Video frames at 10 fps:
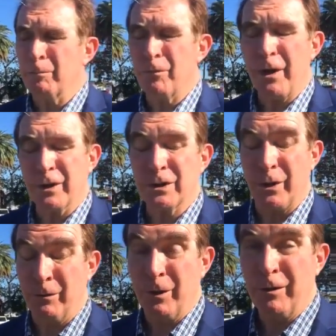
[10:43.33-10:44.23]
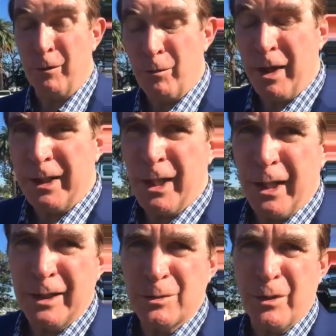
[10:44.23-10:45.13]
focus on even rain
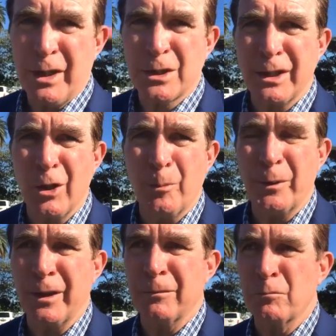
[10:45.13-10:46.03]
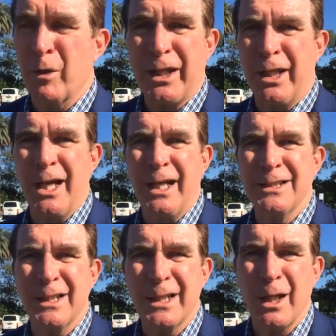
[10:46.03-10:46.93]
gardens, we're actually helping wrecking
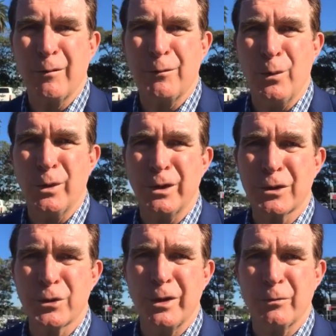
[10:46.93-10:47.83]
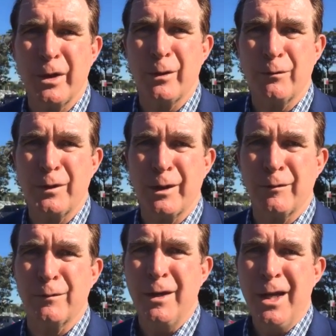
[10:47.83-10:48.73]
yards in California treat runoff out
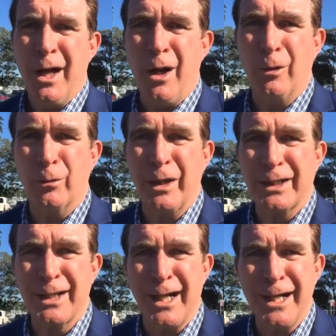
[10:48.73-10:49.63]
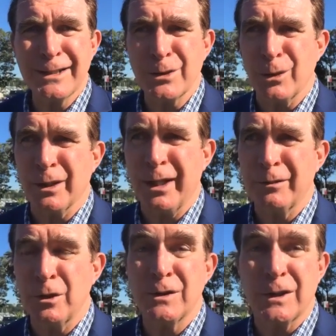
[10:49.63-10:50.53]
of old wrecked cars and all
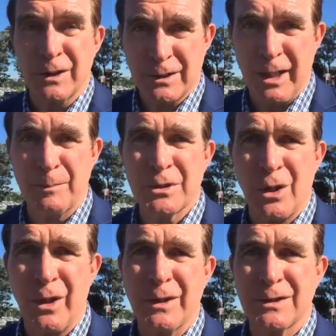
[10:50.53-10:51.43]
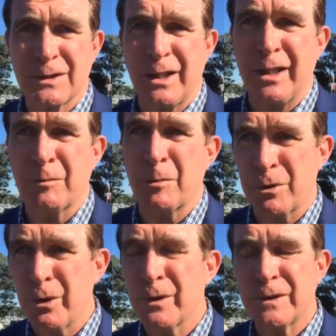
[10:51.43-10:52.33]
that, using the same science, the same
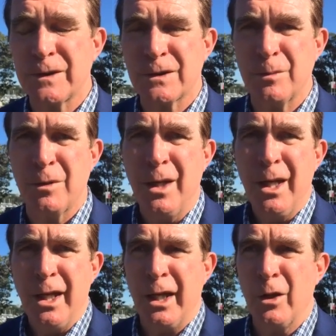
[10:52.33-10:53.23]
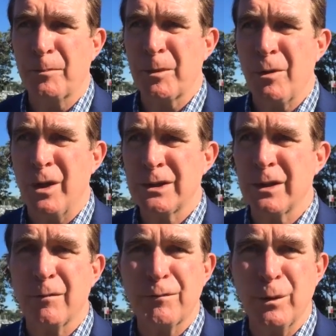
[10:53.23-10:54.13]
computer system, and
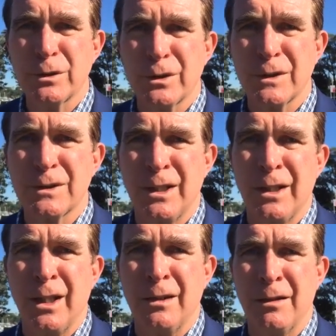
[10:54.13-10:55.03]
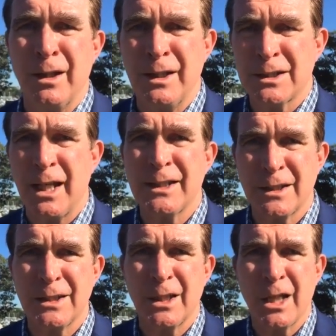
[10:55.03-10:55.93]
optimising the filters. In this case,
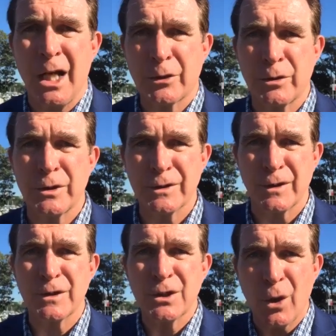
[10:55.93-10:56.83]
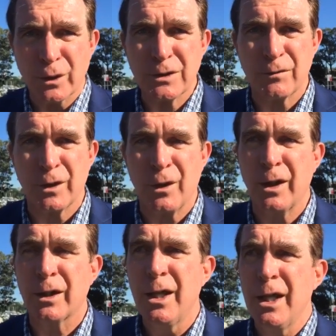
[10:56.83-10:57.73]
it's in cartridges and socks, if you
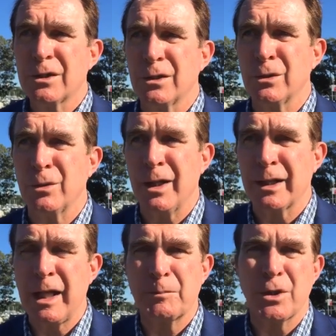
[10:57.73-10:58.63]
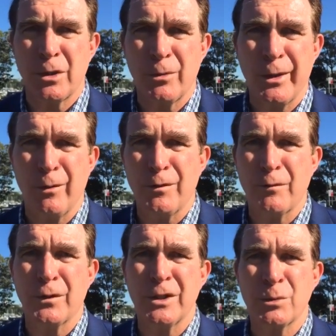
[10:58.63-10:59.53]
like, to capture the runoff
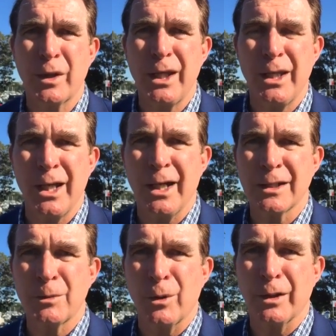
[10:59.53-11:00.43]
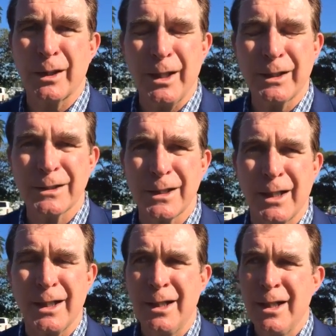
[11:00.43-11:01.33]
off these wrecking yards where all the clunkers
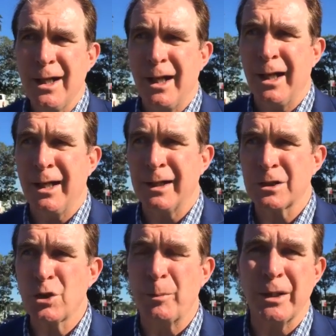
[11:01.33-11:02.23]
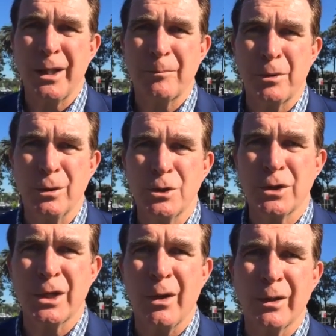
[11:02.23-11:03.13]
are, and stopping that
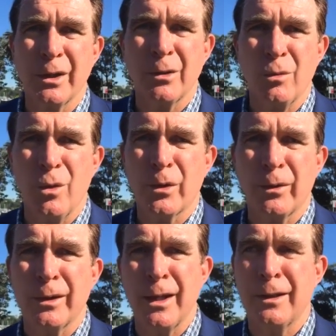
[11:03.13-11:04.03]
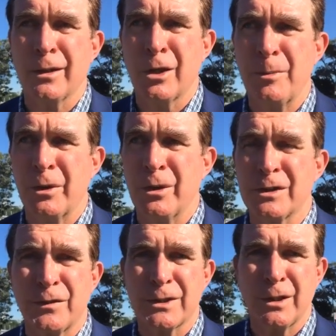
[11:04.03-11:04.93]
pollution going in the water, and they're keeping
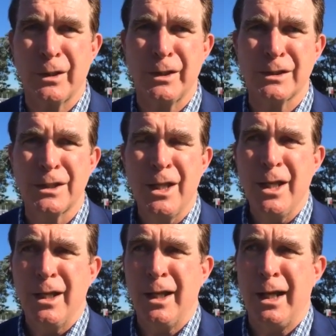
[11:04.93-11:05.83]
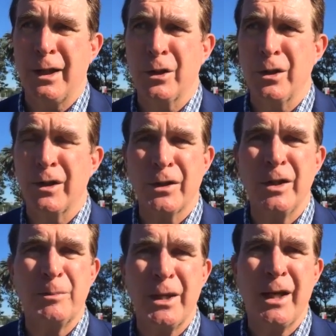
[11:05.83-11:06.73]
these facilities underneath
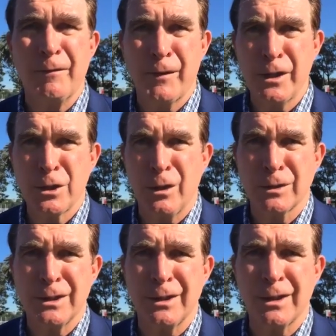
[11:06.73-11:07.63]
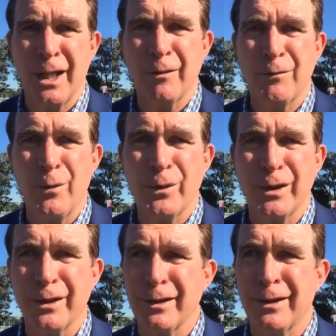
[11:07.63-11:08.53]
EPA thresholds in
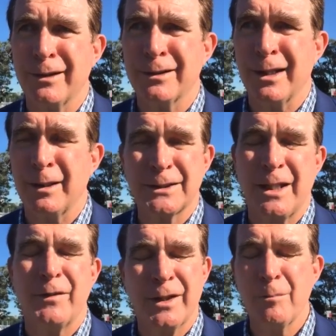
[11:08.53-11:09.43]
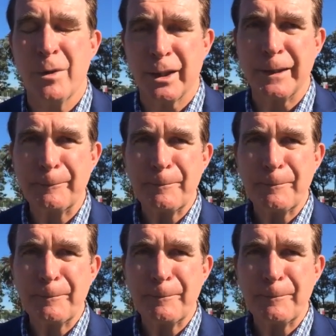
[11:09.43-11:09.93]
California and saving them money.